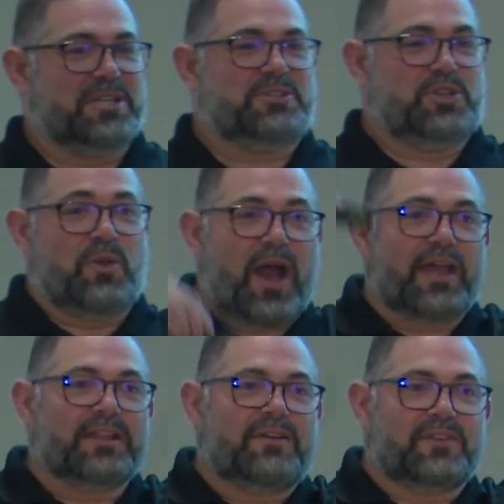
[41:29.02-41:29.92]
too
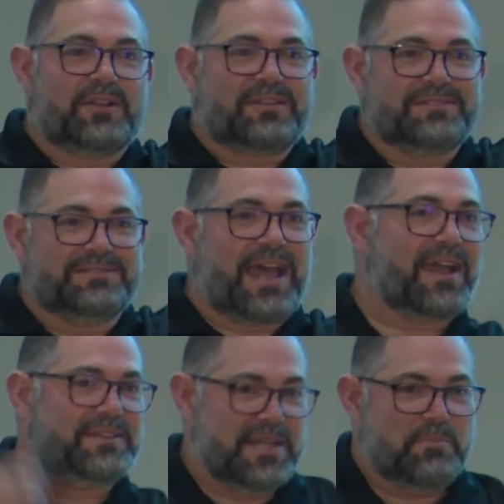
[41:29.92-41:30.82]
high level?
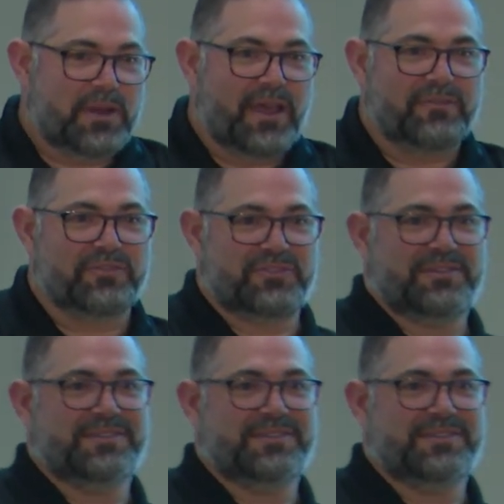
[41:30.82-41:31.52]
Not deep enough?